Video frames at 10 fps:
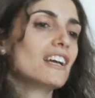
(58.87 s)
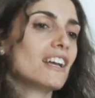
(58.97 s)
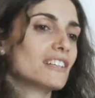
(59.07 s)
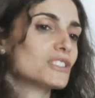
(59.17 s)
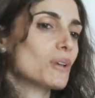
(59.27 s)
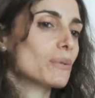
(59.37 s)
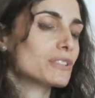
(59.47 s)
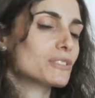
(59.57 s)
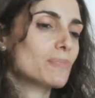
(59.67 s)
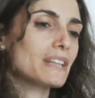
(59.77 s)
And so I would
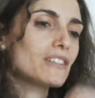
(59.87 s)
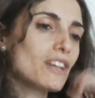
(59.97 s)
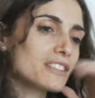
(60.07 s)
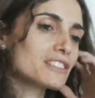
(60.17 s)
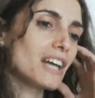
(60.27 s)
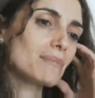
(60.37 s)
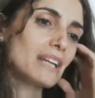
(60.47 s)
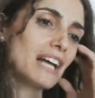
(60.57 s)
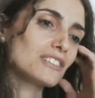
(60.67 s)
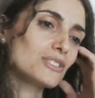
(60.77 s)
spend a lot of time in
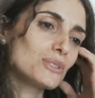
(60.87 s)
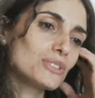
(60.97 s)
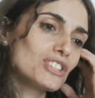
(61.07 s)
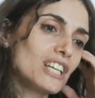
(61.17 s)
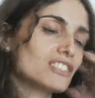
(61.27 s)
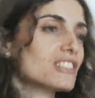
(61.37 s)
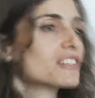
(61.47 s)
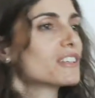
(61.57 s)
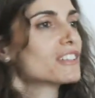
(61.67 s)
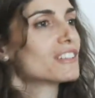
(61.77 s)
high school changing
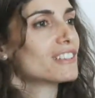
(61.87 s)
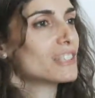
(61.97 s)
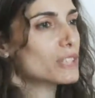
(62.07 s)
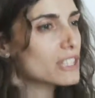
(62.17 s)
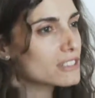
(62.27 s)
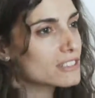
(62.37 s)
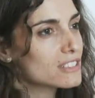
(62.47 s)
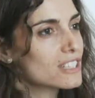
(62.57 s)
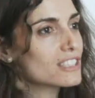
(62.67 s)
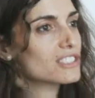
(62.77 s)
the lyrics
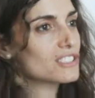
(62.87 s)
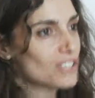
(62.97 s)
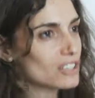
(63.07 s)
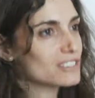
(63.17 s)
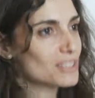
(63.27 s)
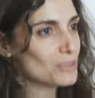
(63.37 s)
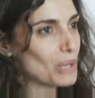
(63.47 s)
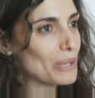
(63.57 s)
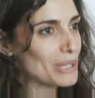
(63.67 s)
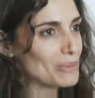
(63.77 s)
to songs that were already